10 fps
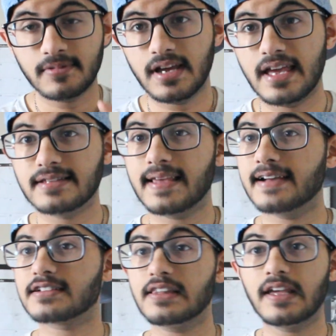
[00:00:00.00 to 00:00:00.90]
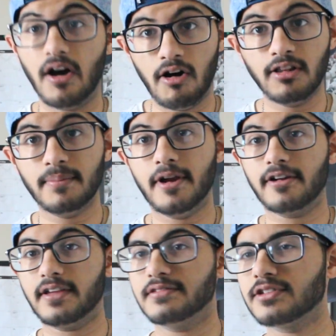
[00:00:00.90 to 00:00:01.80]
is actually
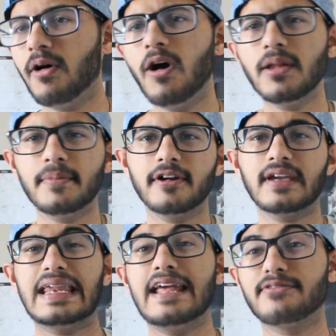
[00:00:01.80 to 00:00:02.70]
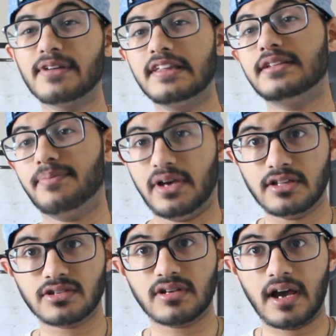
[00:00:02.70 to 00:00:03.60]
All-American. So All-American, it really
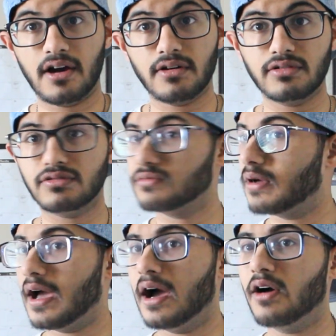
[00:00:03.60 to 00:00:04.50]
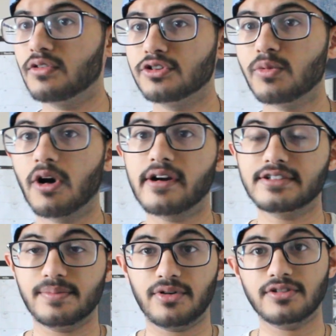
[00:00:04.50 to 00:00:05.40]
depends on how you are
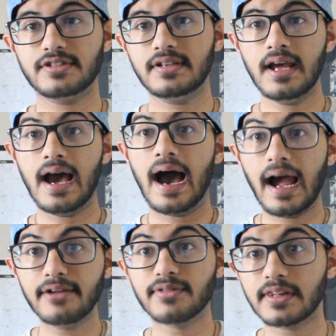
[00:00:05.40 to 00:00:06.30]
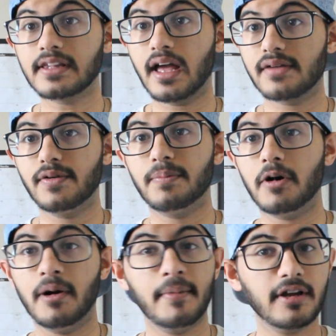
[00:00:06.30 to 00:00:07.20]
as a person. I really like football.
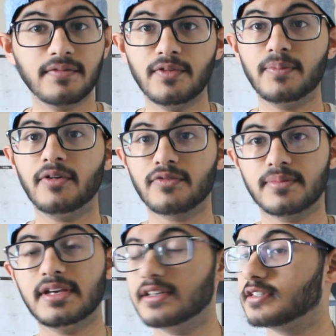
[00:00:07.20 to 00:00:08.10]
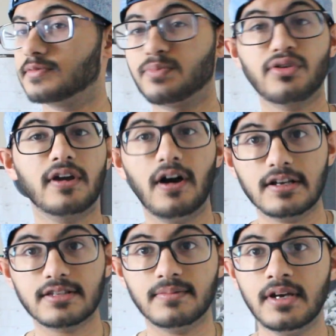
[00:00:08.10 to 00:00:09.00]
American football for me is pretty
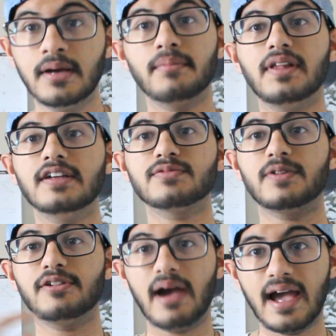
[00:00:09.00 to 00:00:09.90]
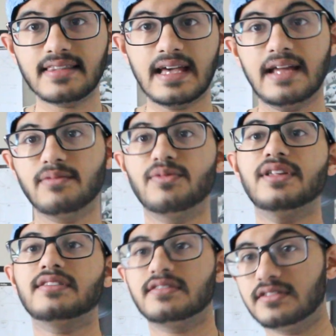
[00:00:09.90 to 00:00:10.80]
awesome. Plus, when you add that
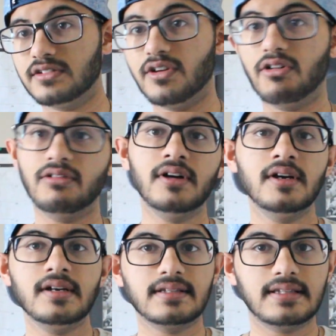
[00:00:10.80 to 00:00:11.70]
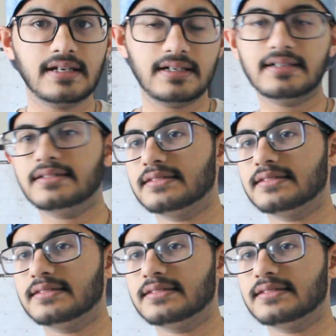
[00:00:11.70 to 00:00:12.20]
with, you know, the